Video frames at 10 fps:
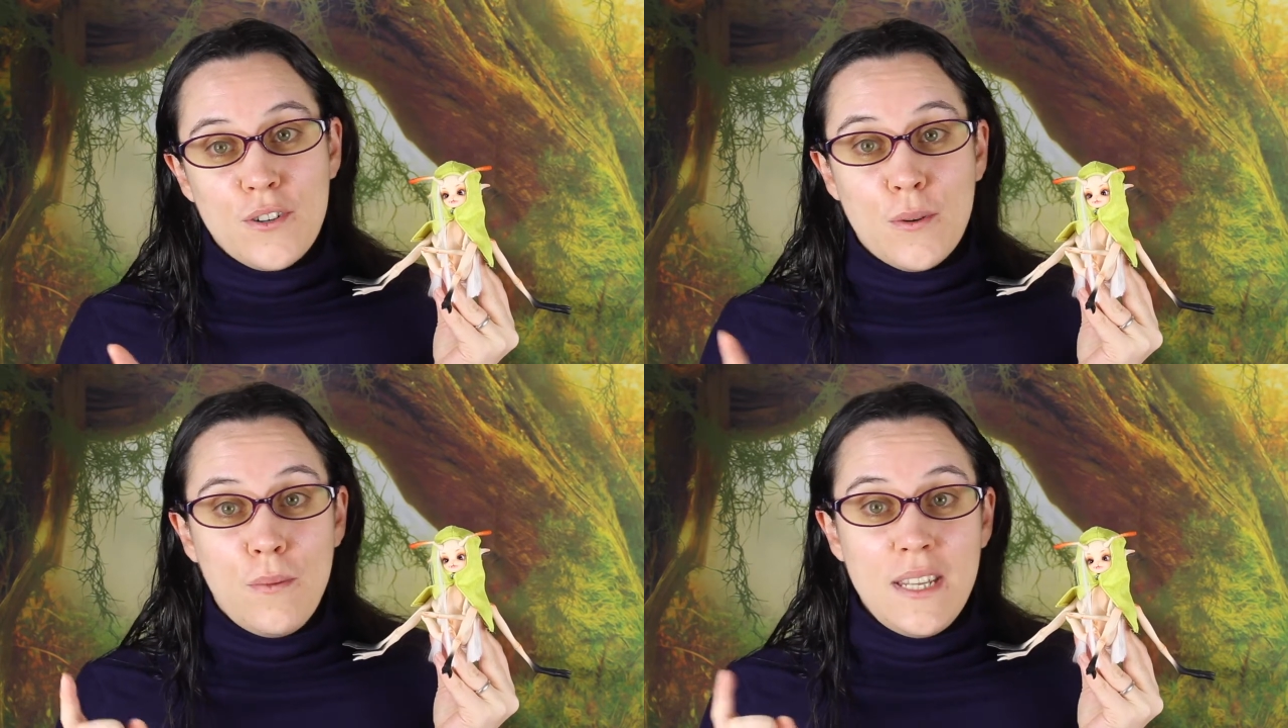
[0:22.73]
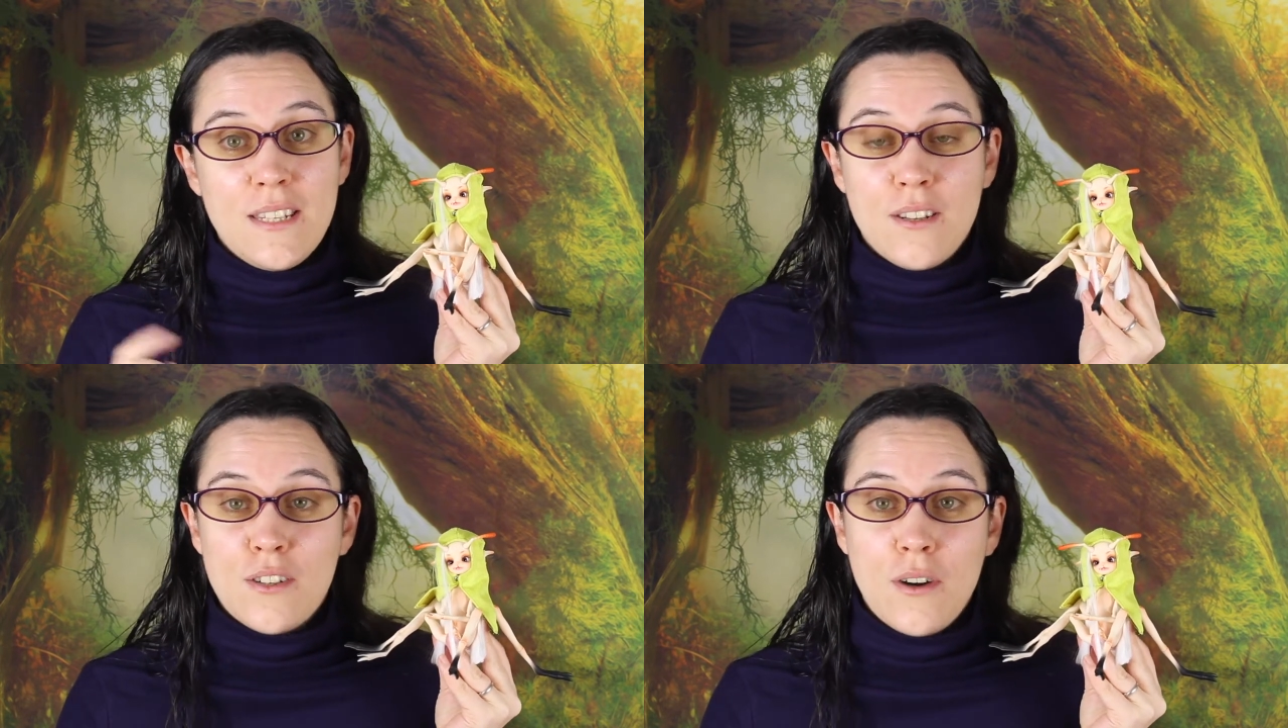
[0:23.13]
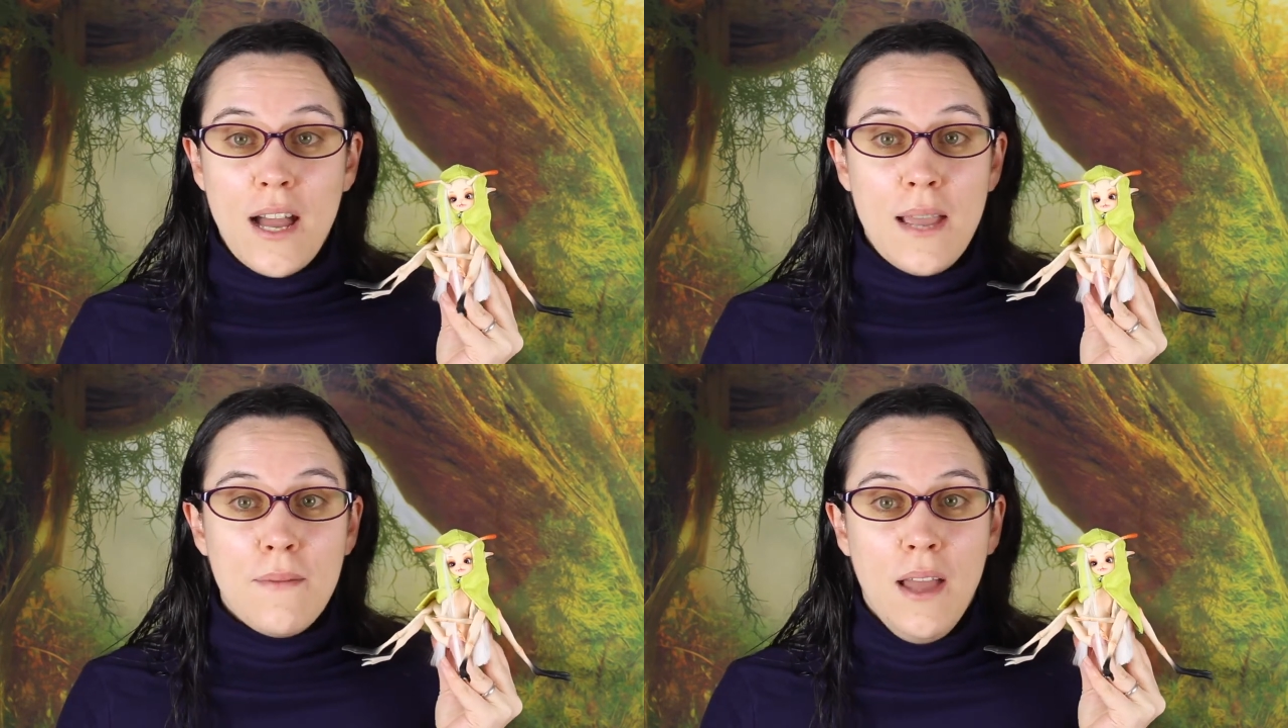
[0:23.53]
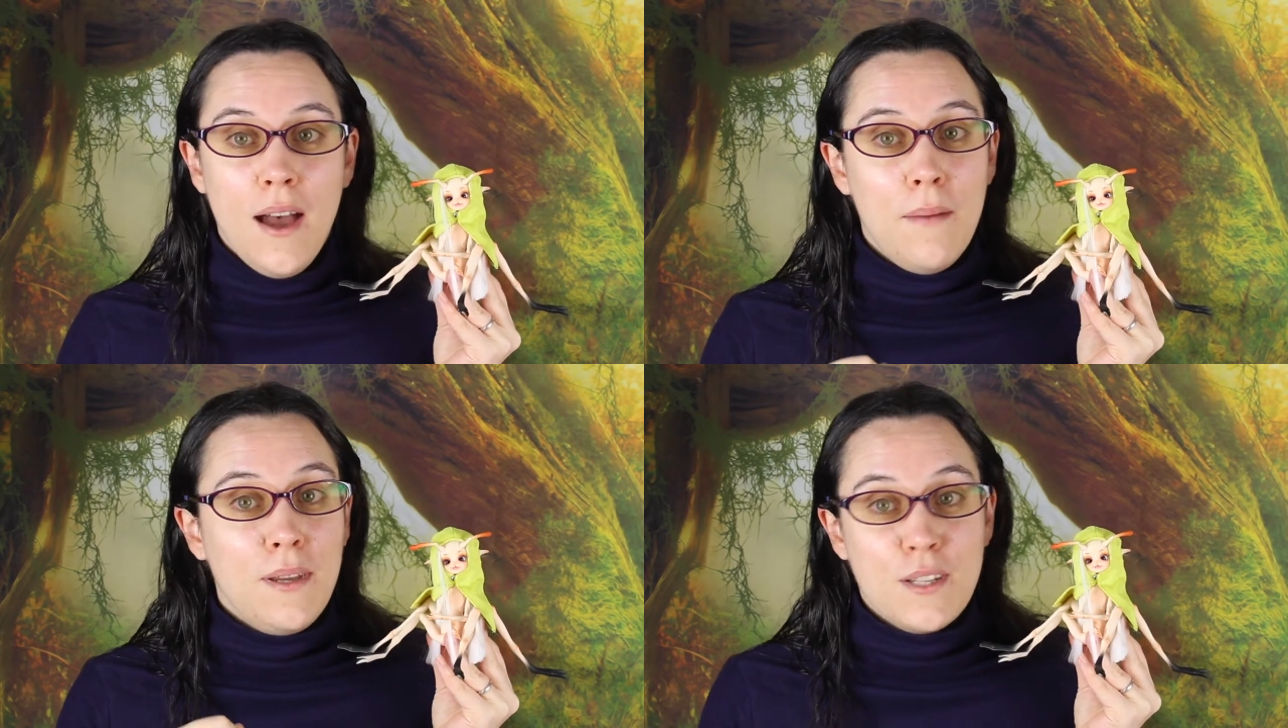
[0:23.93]
So please subscribe
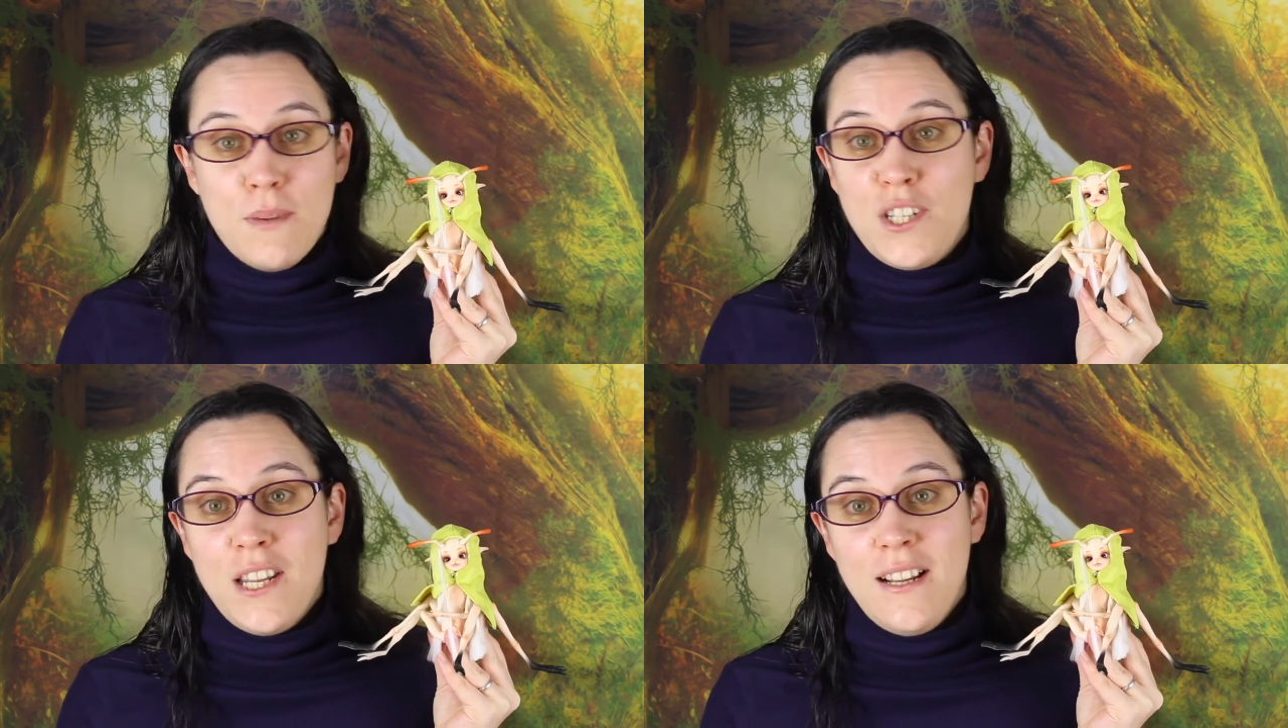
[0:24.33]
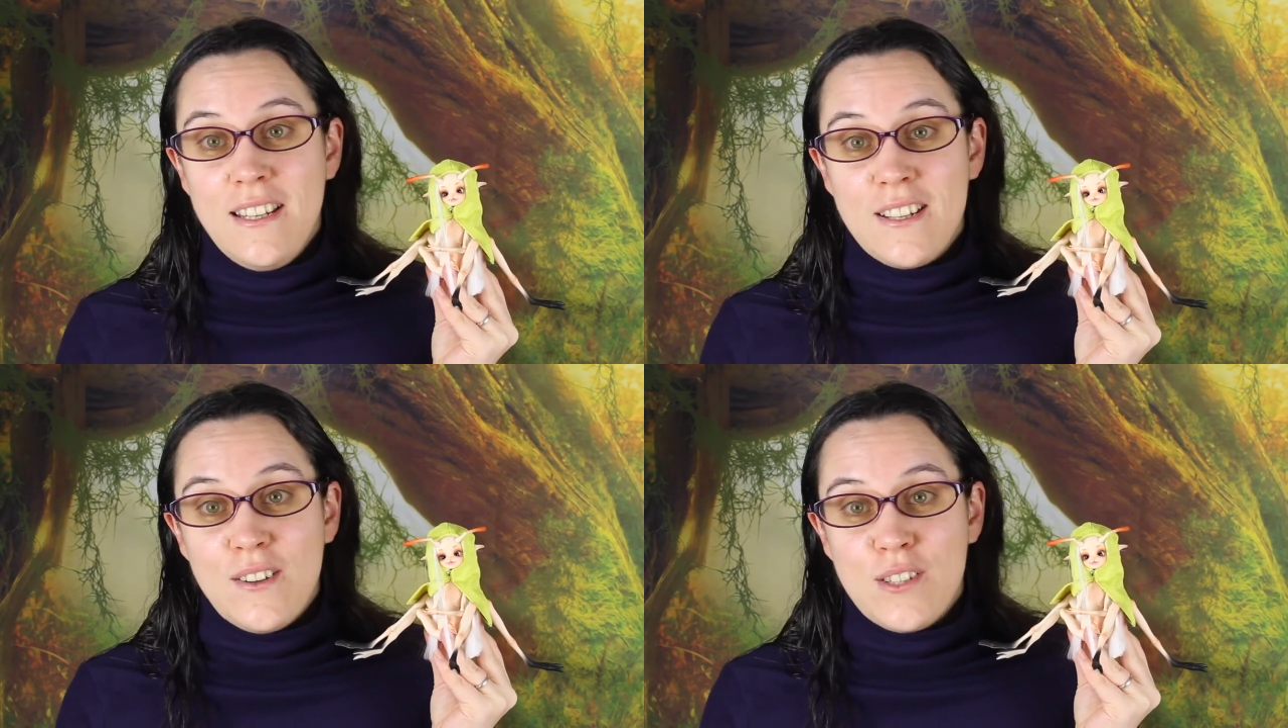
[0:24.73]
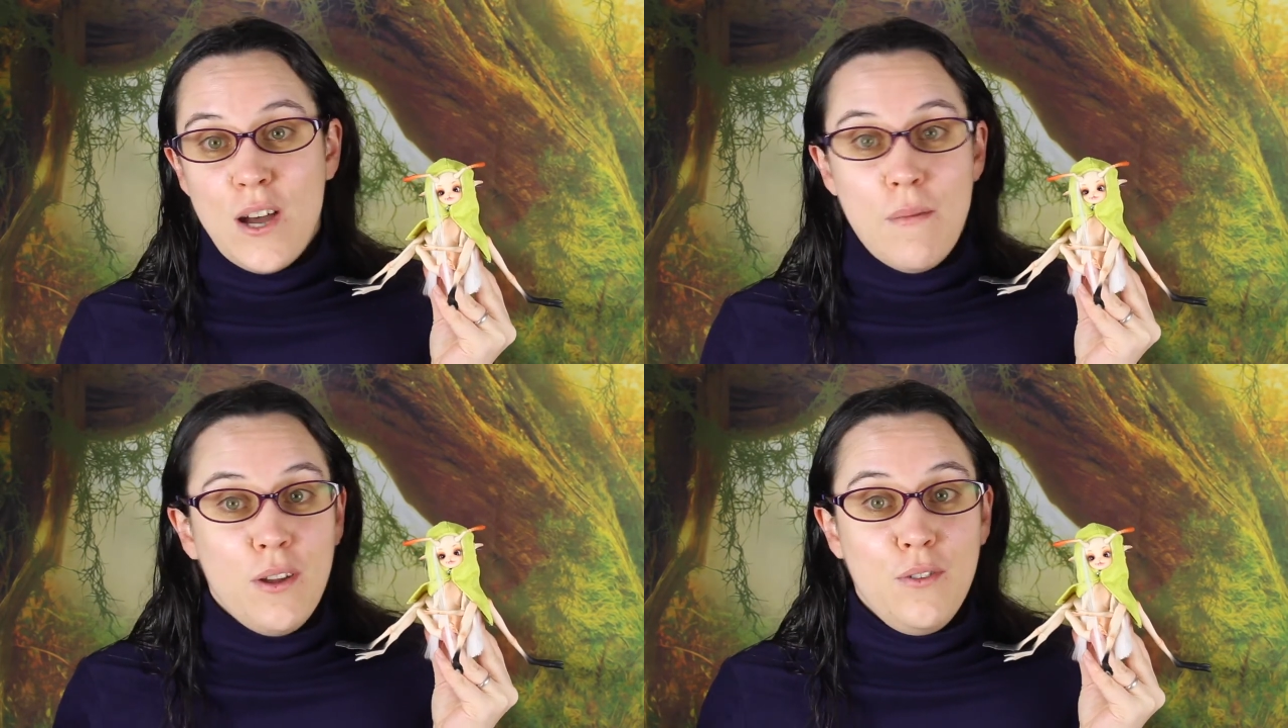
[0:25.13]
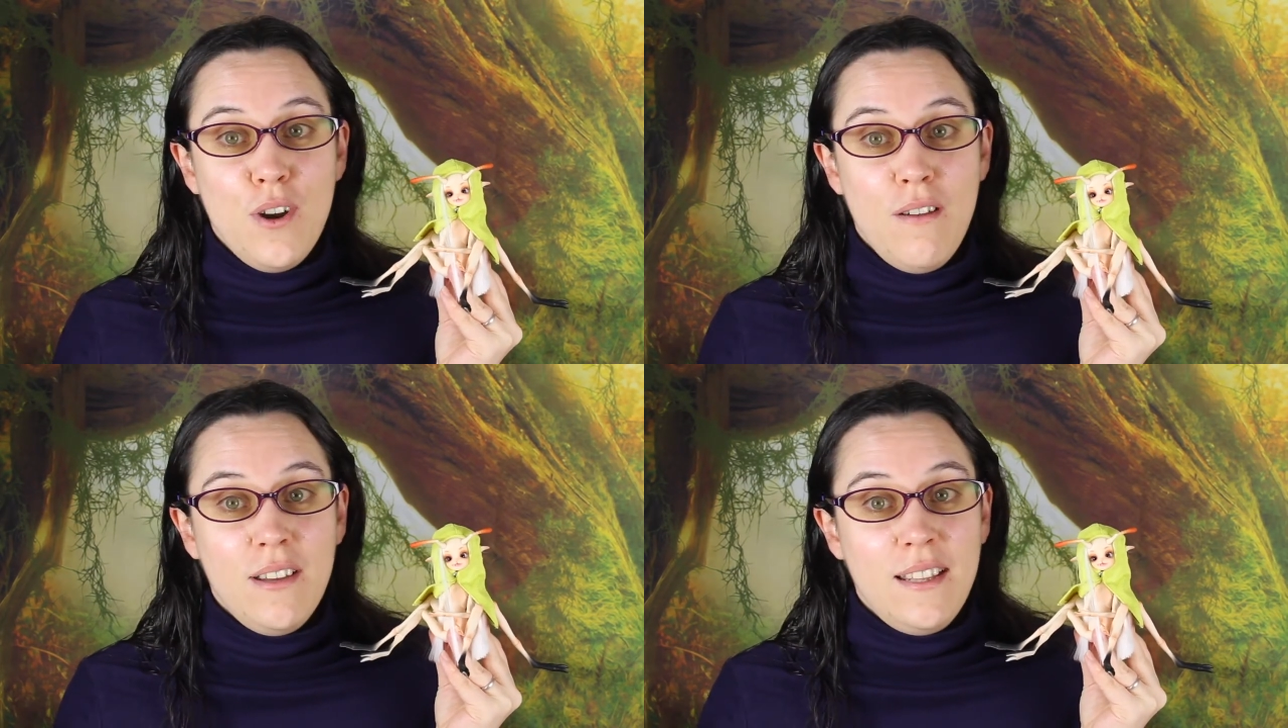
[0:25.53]
because my channel is awesome and you
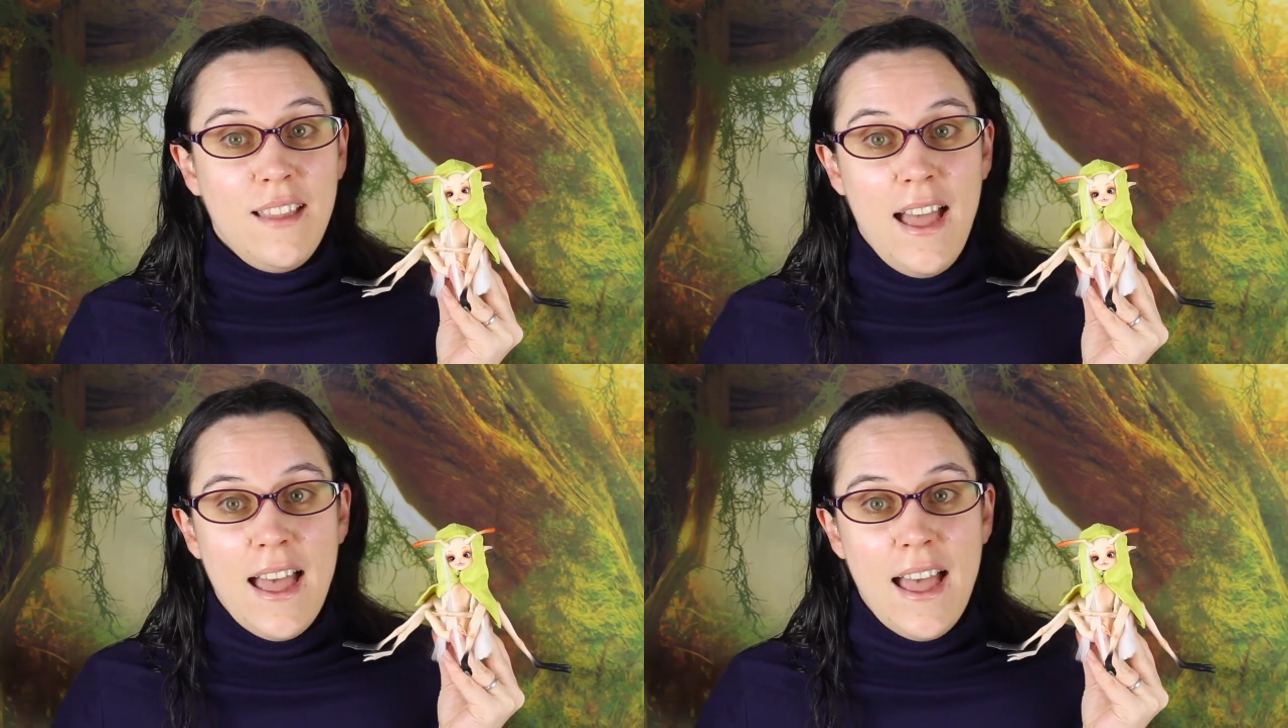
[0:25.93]
love it.